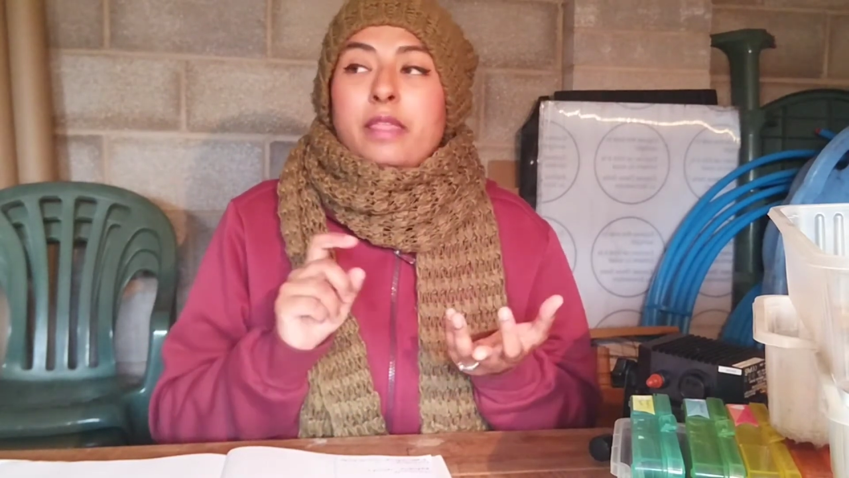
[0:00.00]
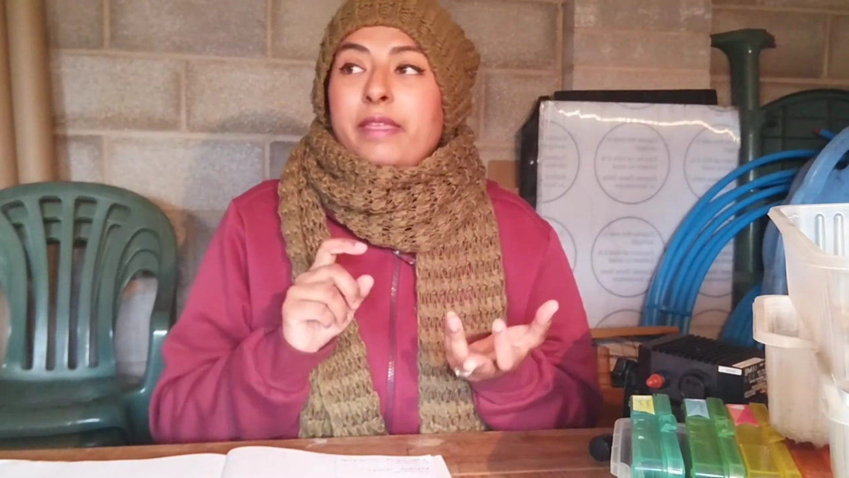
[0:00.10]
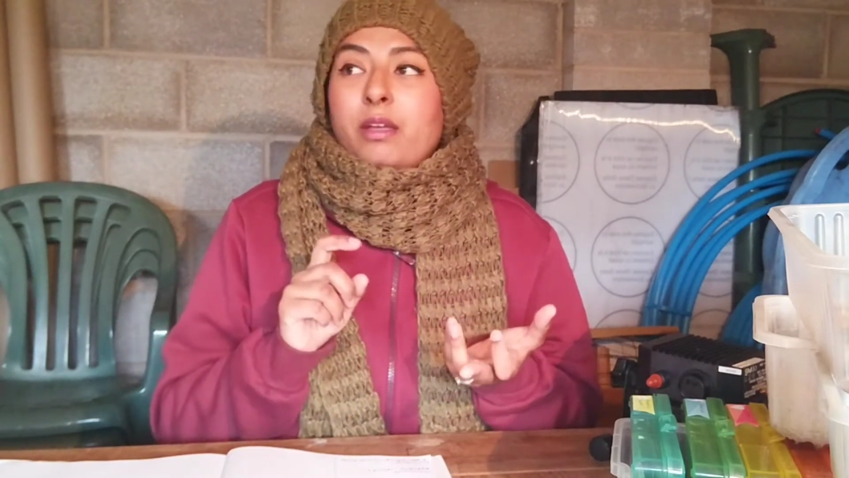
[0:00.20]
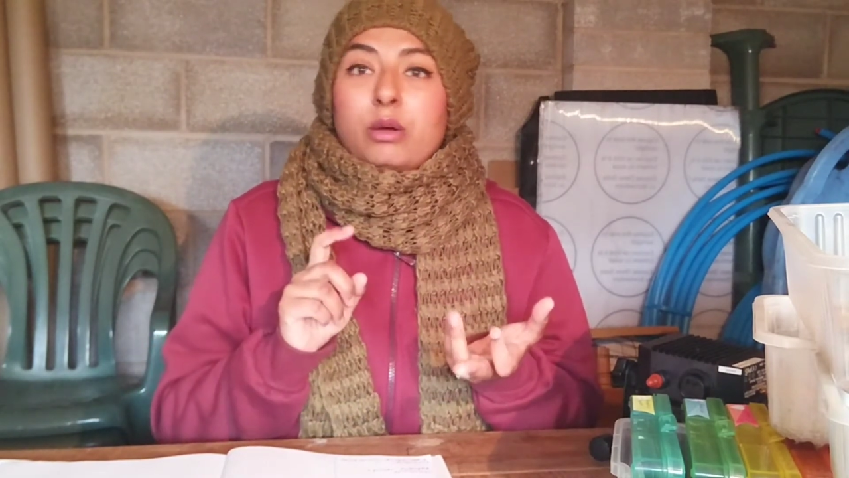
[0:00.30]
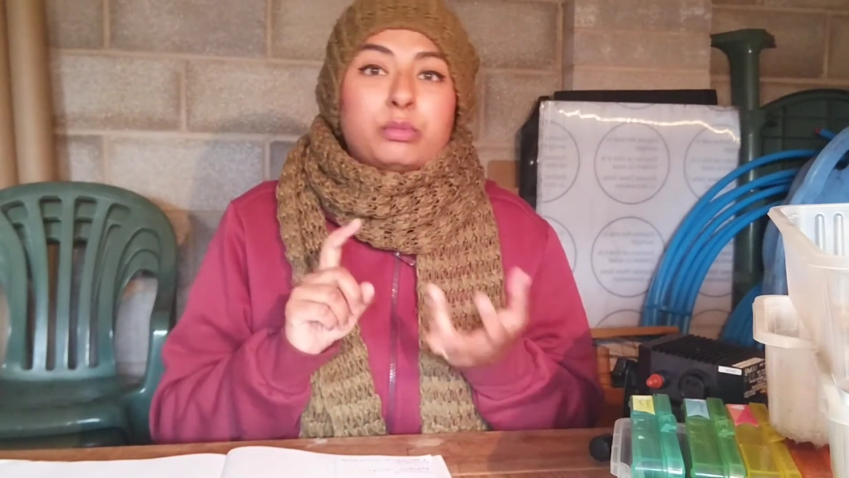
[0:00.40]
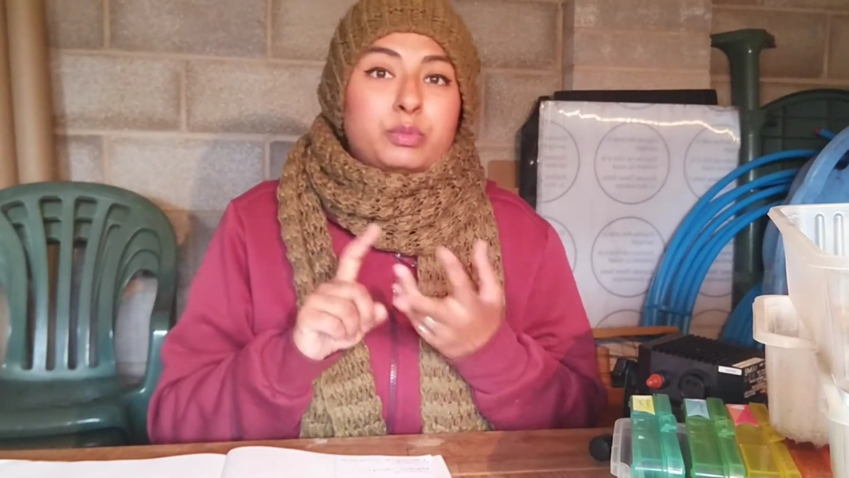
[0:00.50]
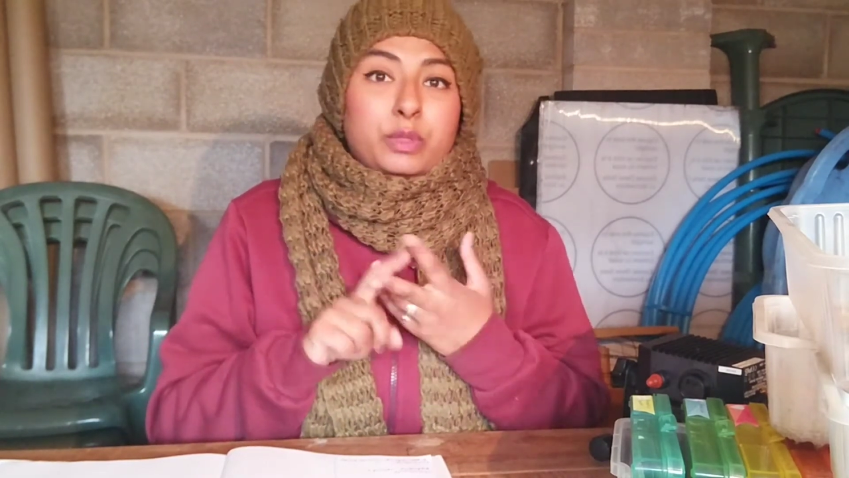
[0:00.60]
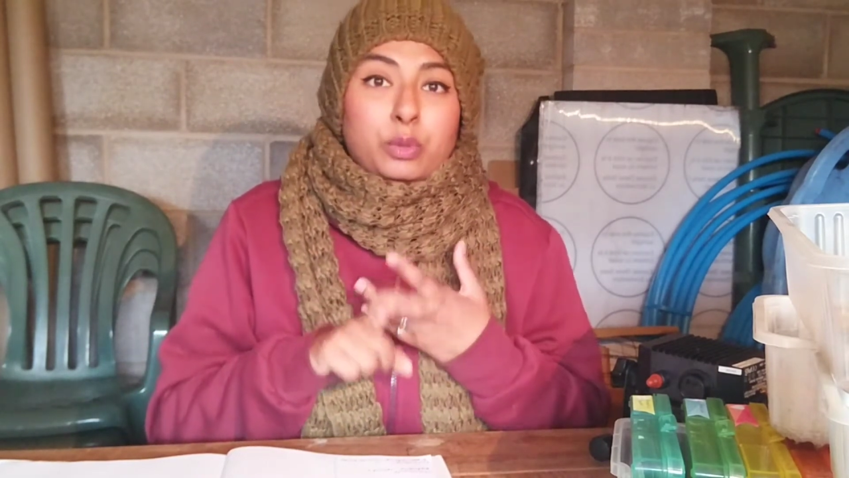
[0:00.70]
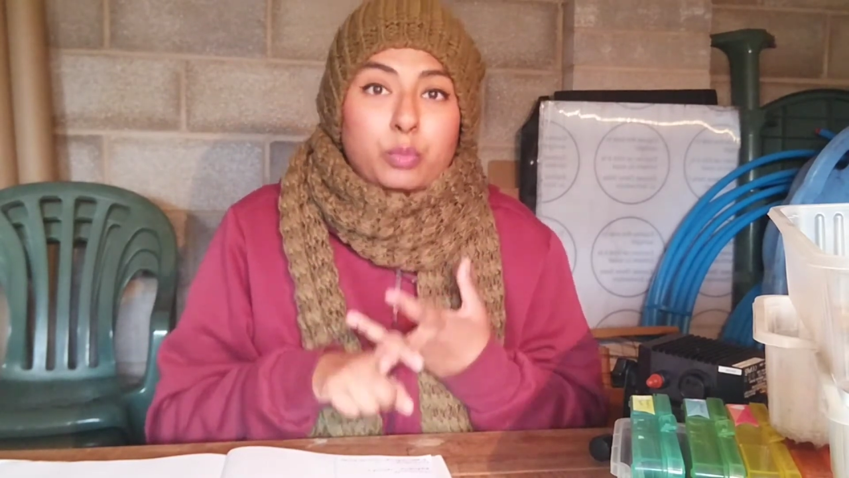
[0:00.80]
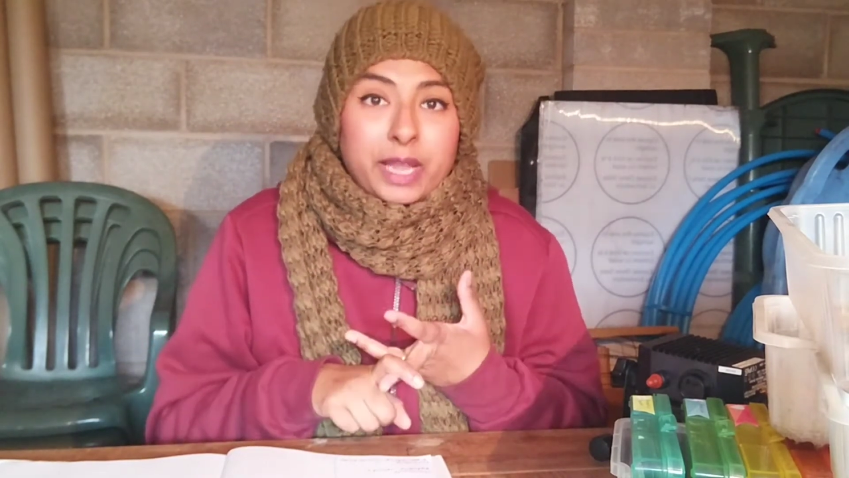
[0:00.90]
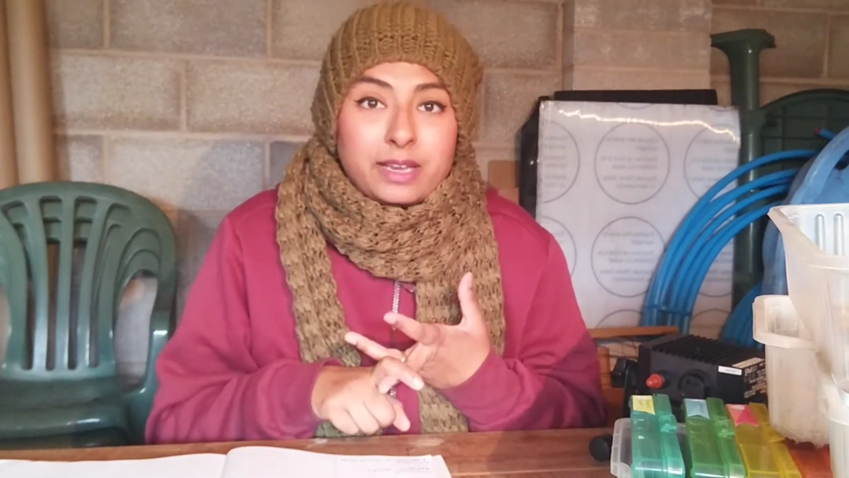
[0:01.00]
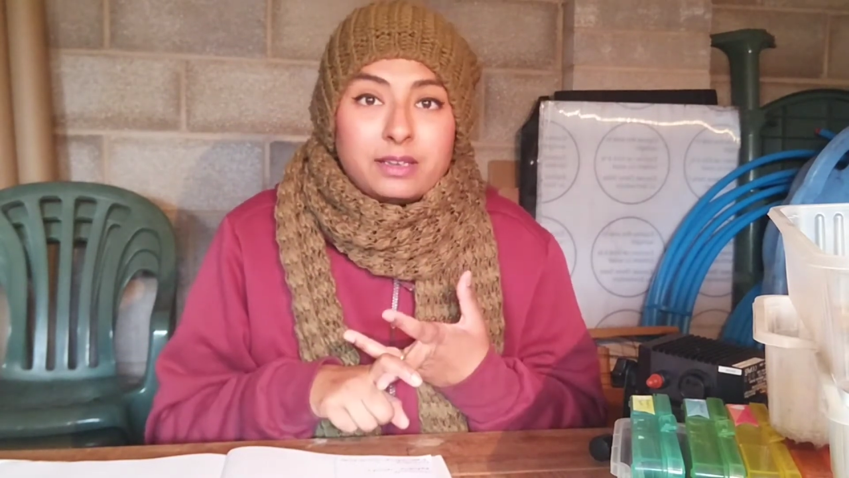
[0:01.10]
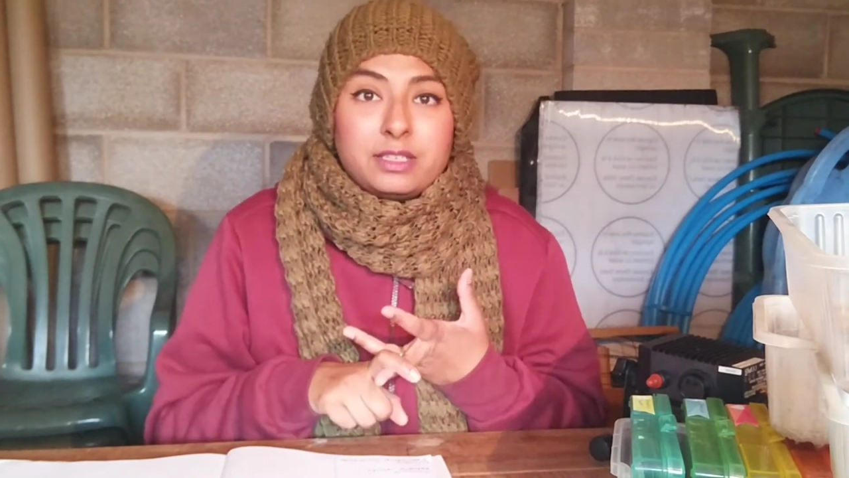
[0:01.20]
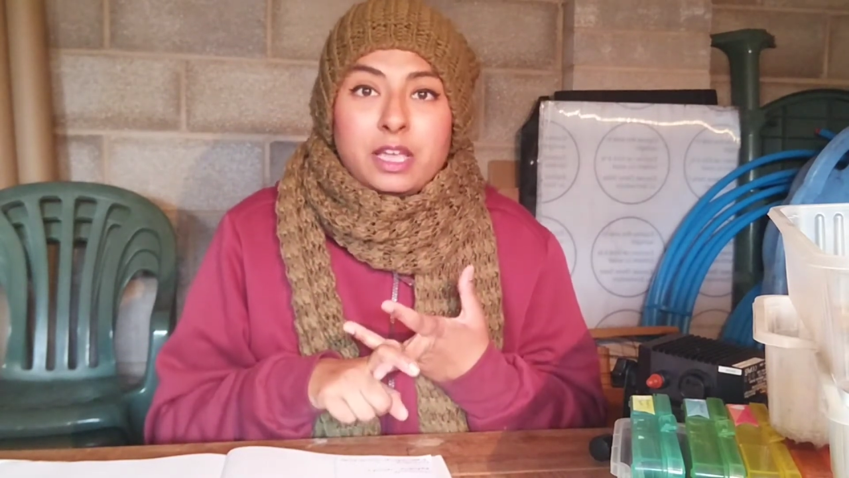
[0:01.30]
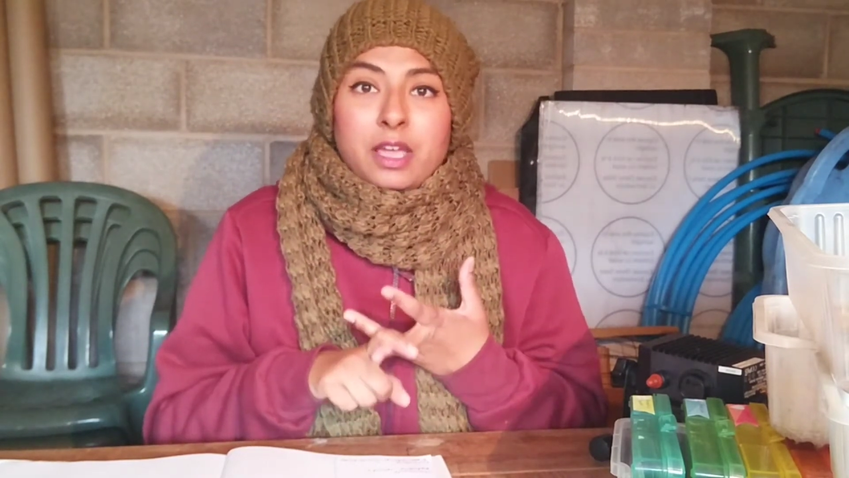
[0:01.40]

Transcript: they coped with the wind.